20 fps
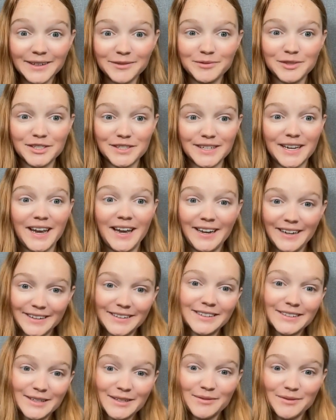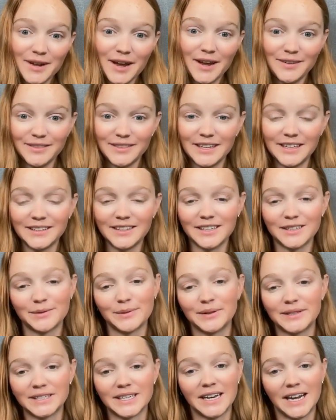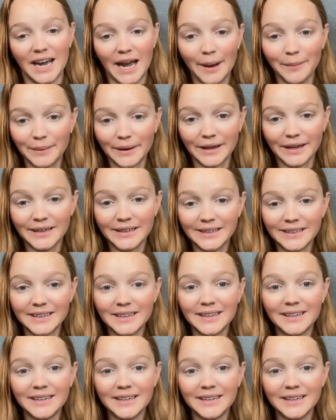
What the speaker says: I'm just saying I think that's what's going to happen.